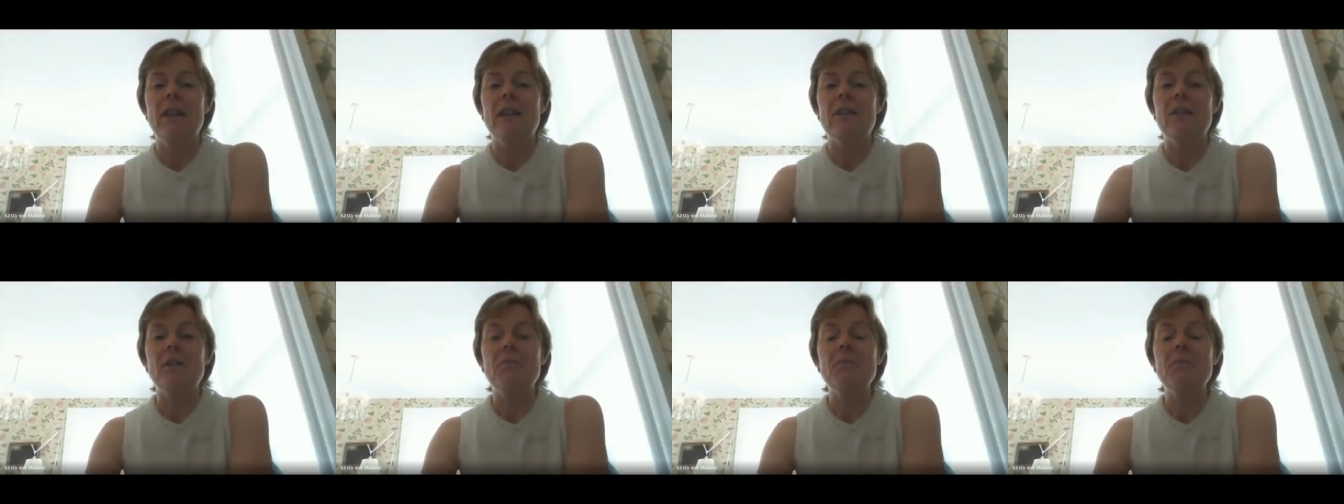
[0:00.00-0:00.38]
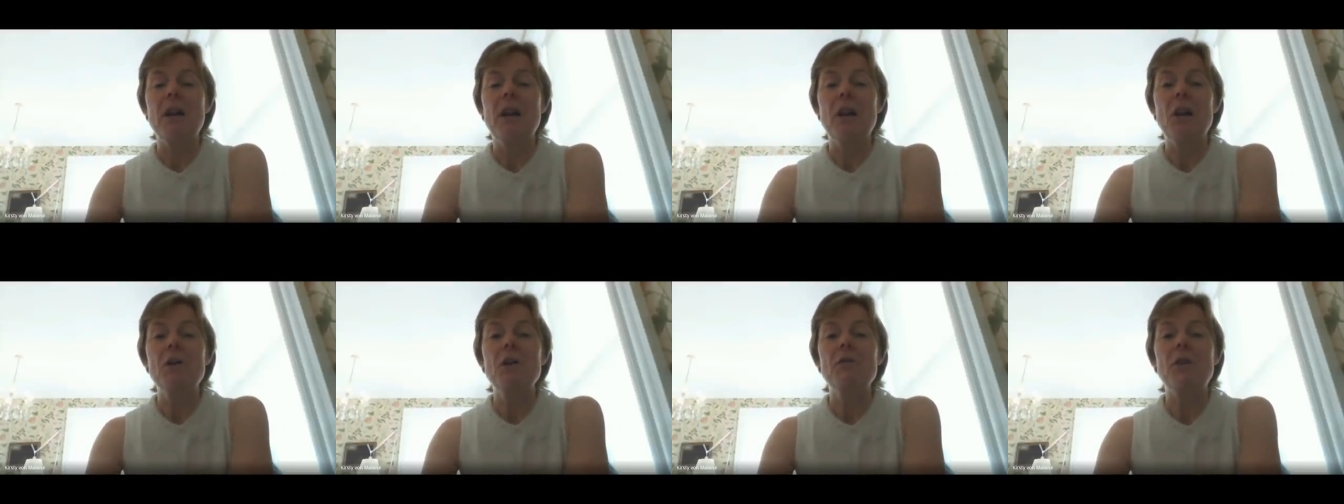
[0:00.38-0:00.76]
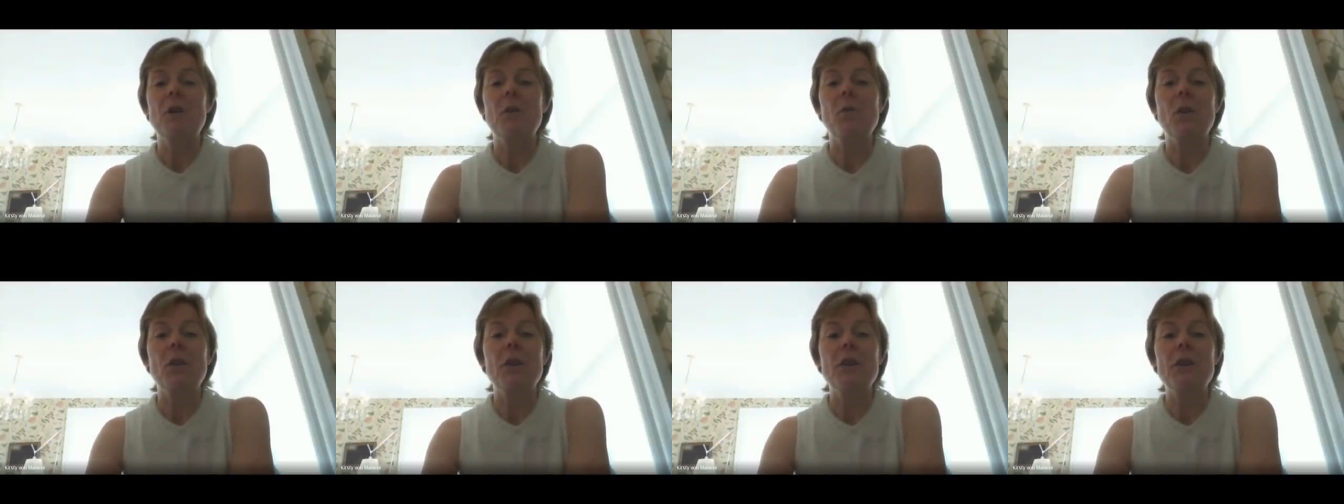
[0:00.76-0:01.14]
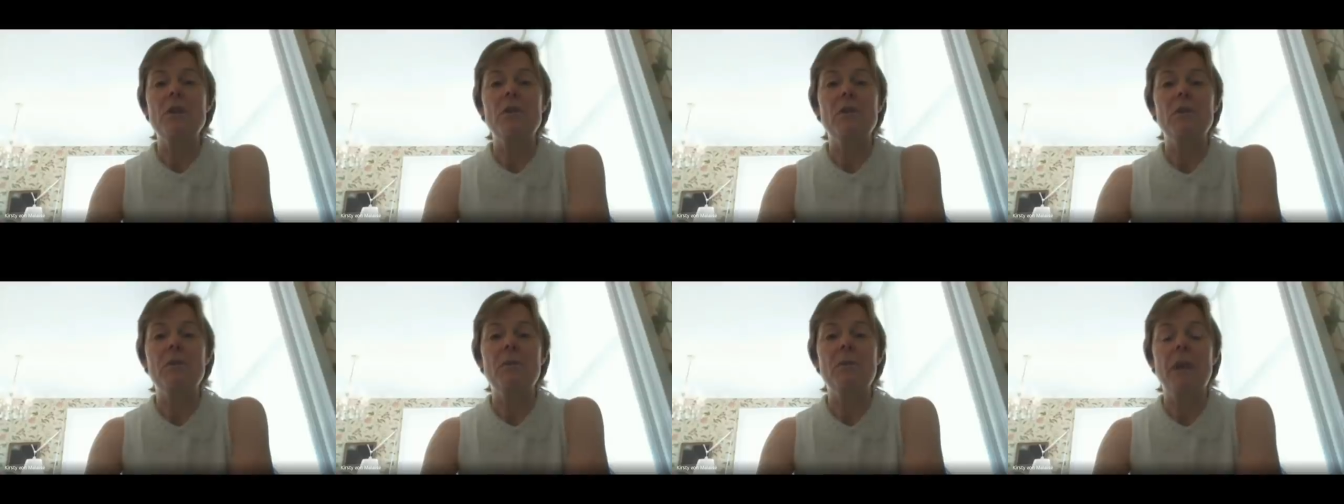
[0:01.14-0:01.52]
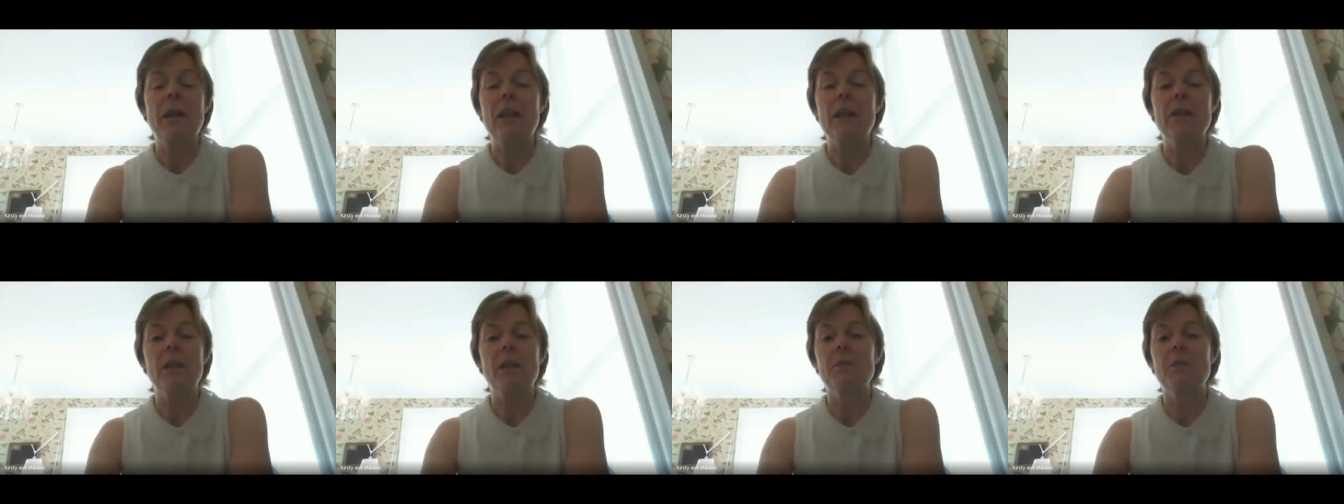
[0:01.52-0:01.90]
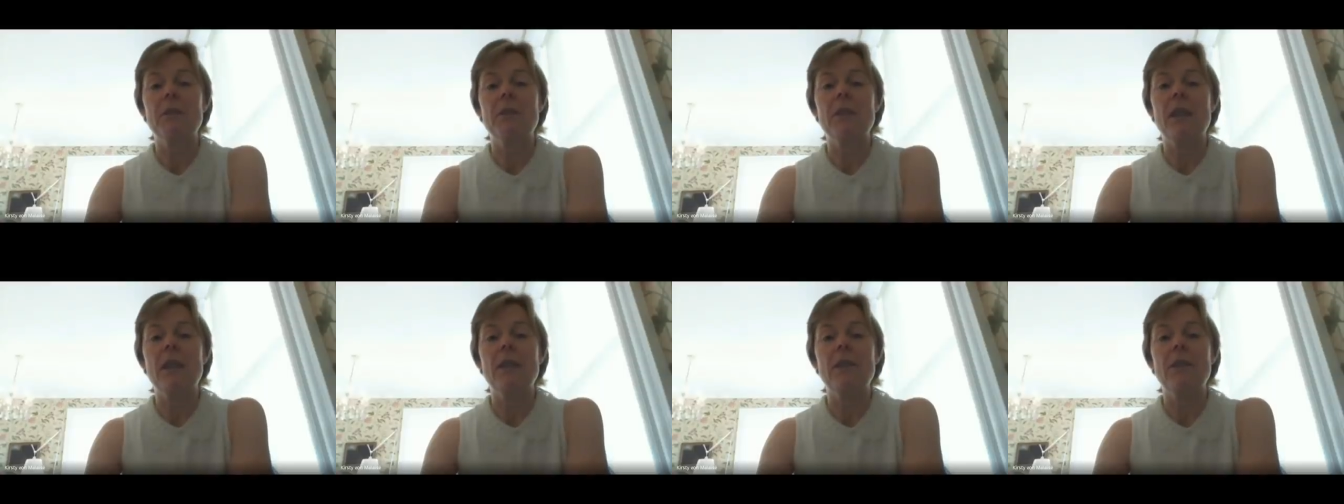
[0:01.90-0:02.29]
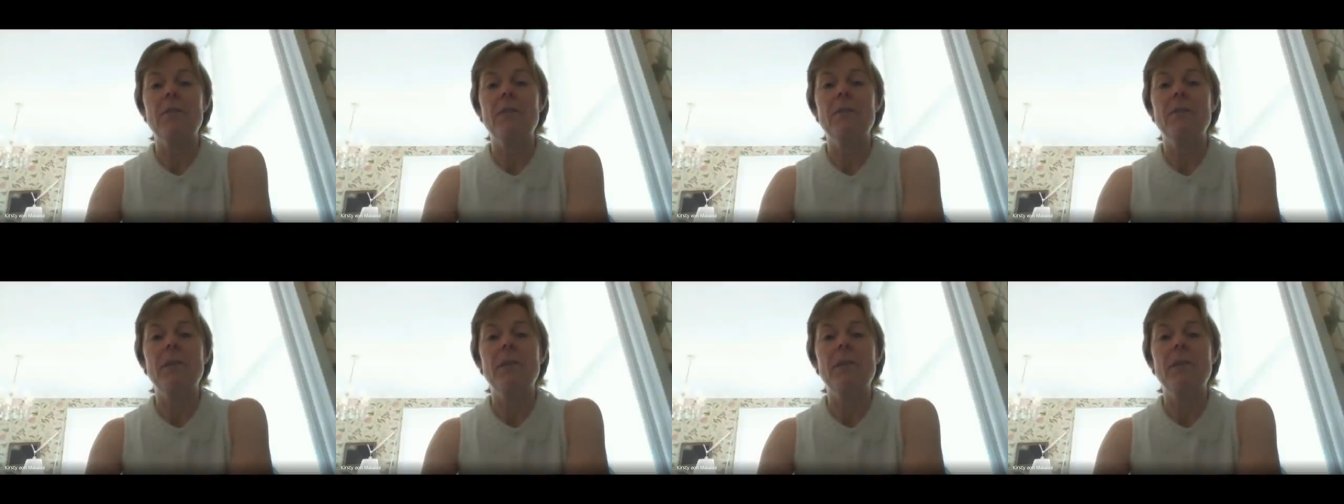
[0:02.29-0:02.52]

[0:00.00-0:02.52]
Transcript: to mull over what you've picked up today.